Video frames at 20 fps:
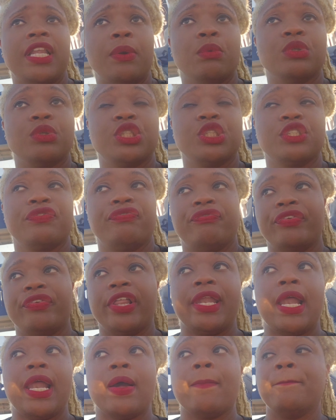they would just
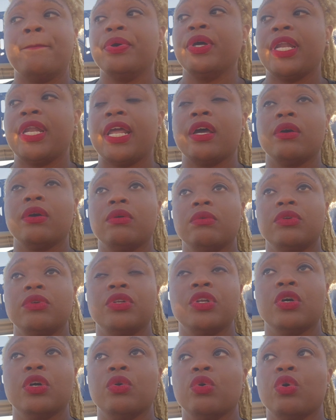flat out put out, you
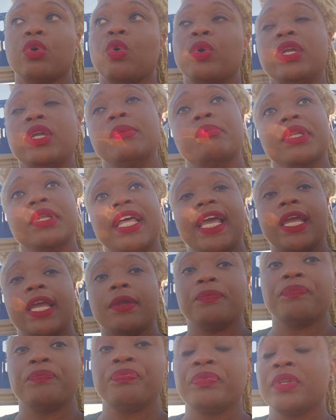know, oh, he black.
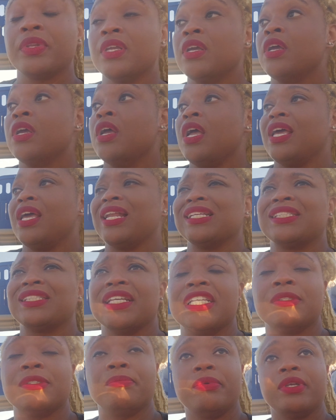And I
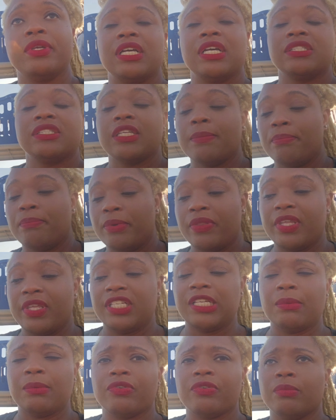said, his being, I said, being
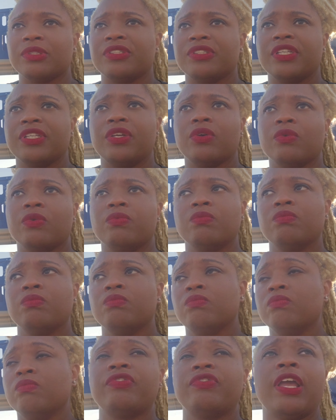he's coming from a single
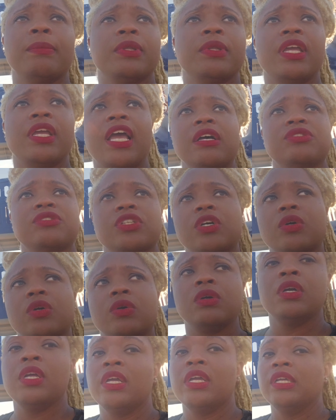family
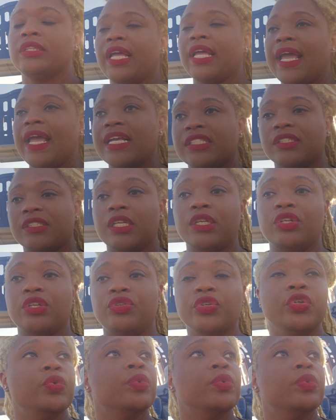household that has nothing to do